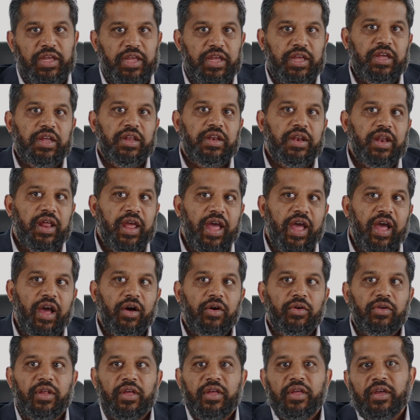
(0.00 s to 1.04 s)
In,
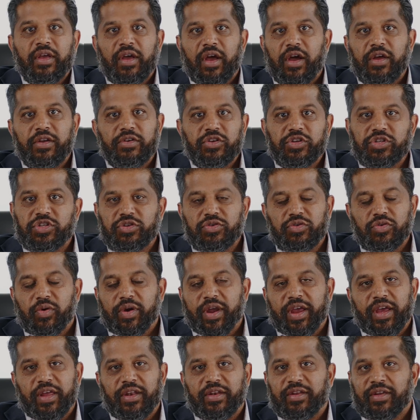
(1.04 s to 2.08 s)
out, under
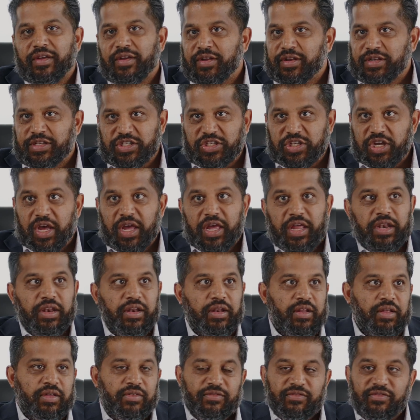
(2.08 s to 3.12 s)
$2,000,
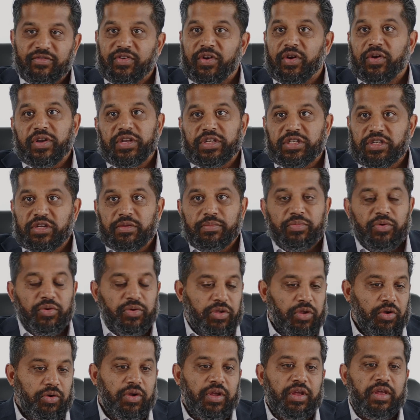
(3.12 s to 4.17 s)
done, very simple,
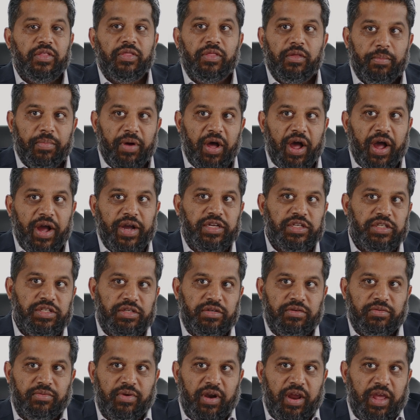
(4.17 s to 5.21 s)
you're in the box,
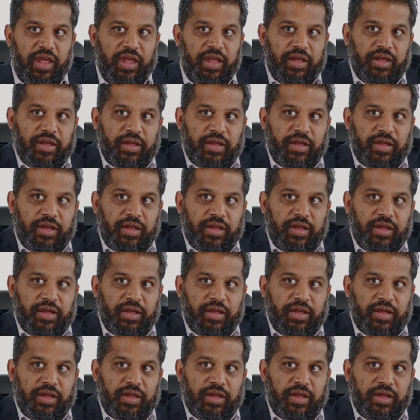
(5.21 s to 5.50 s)
right?